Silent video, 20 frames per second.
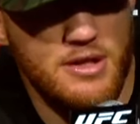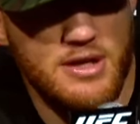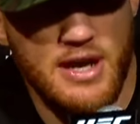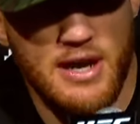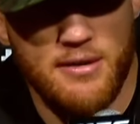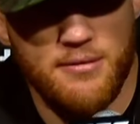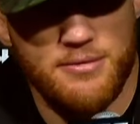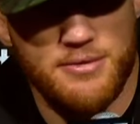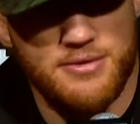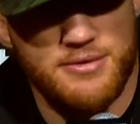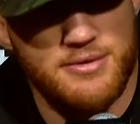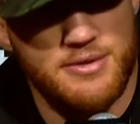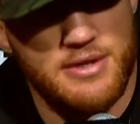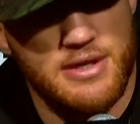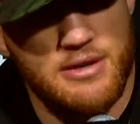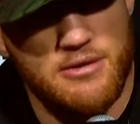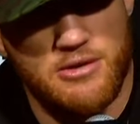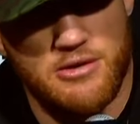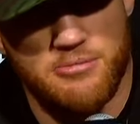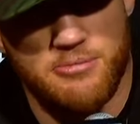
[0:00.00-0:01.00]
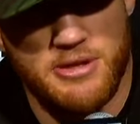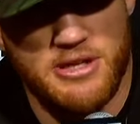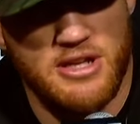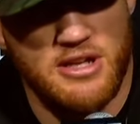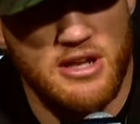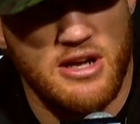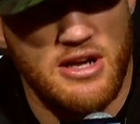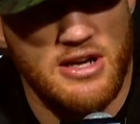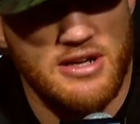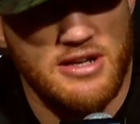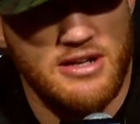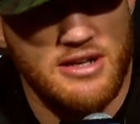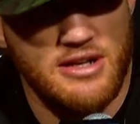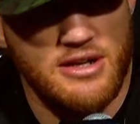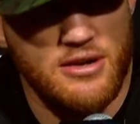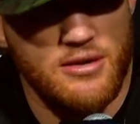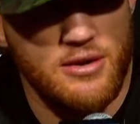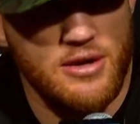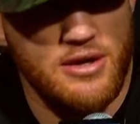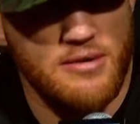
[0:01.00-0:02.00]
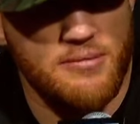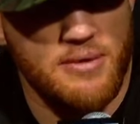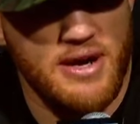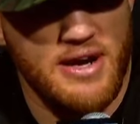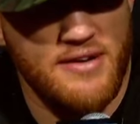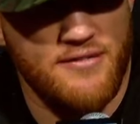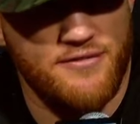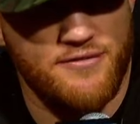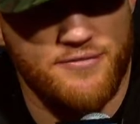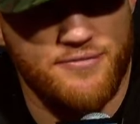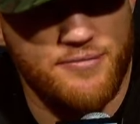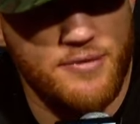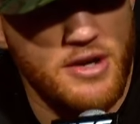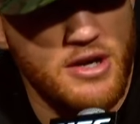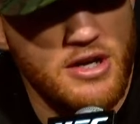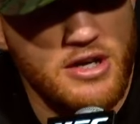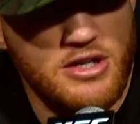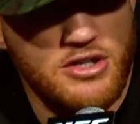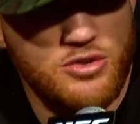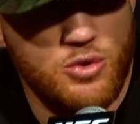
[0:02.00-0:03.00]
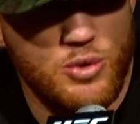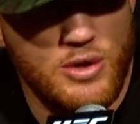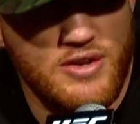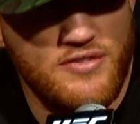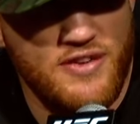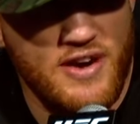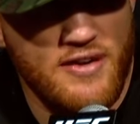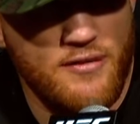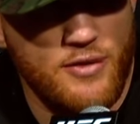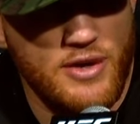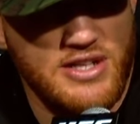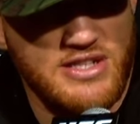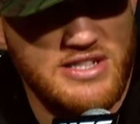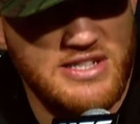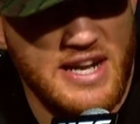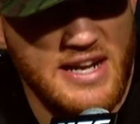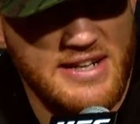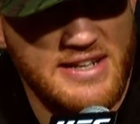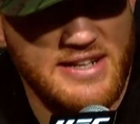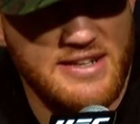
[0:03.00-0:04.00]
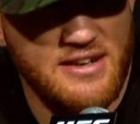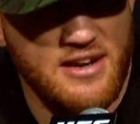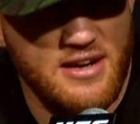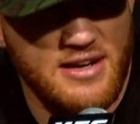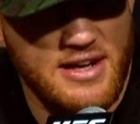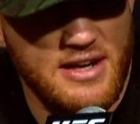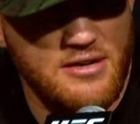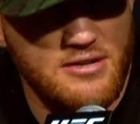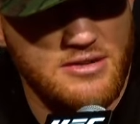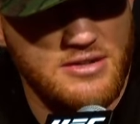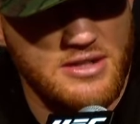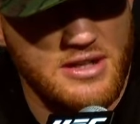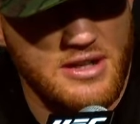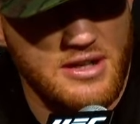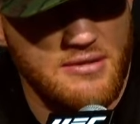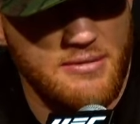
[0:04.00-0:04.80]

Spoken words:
Yeah, it would mean a lot. You know, I have 25 wins, 19 knockouts.